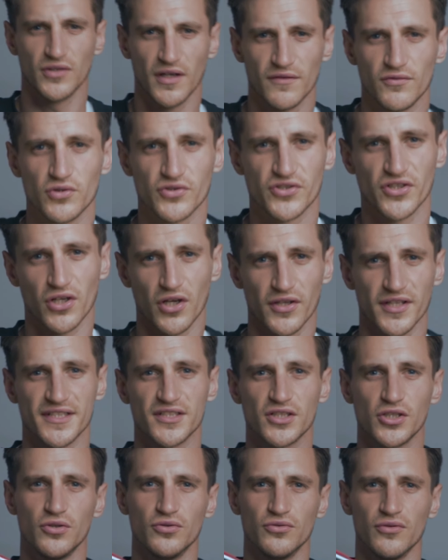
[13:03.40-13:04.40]
I've also got this
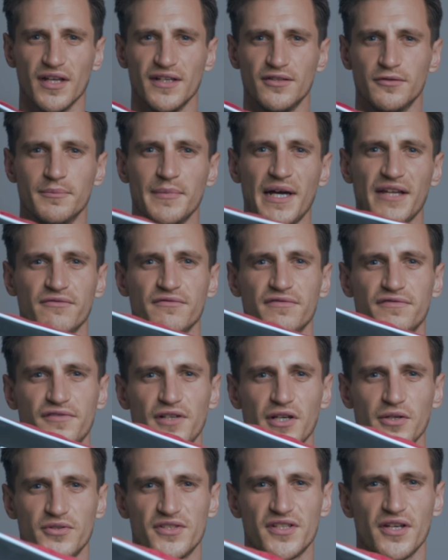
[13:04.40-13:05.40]
cool little
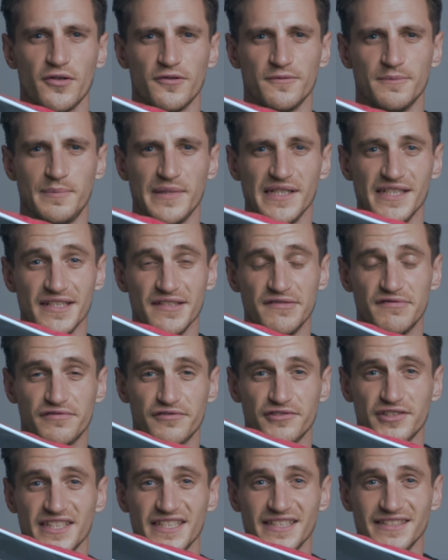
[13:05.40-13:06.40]
Manfrotto
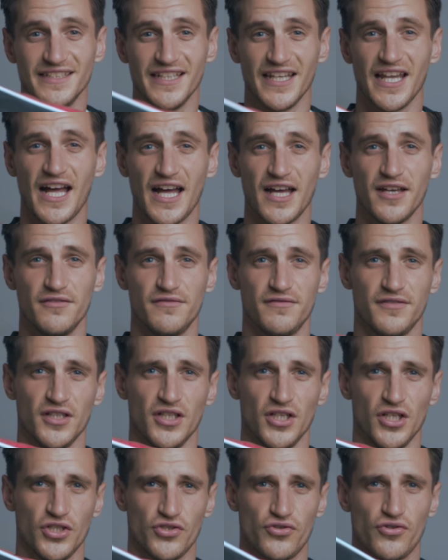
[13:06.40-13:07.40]
B3
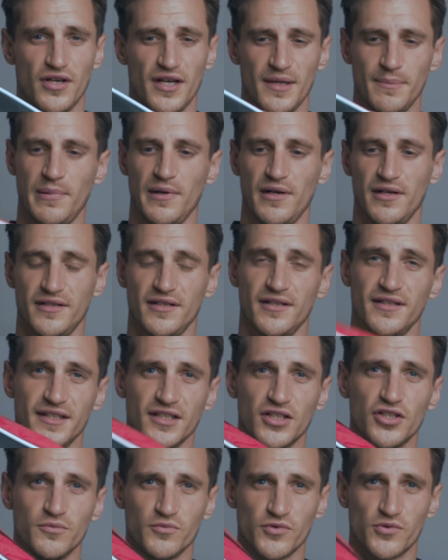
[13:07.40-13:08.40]
Live tripod, and
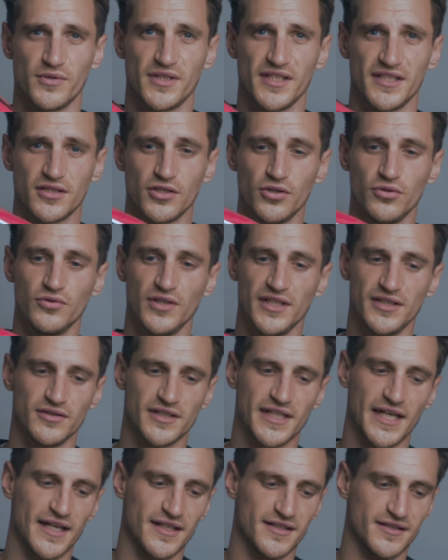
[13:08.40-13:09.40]
it comes with this cool little
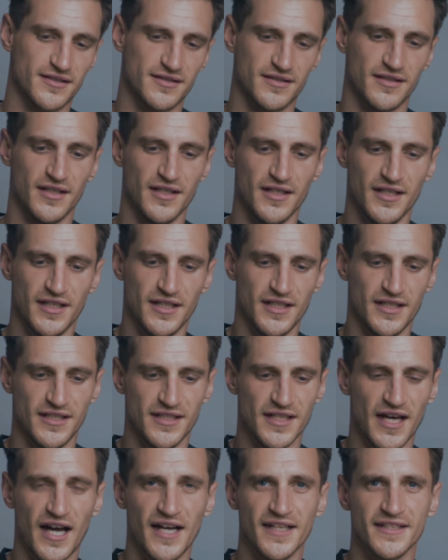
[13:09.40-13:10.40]
case.
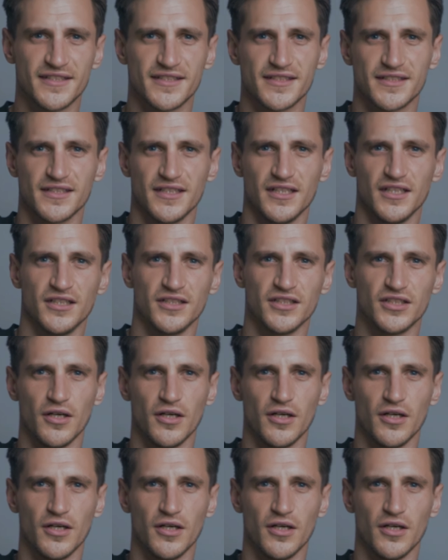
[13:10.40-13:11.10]
Nice and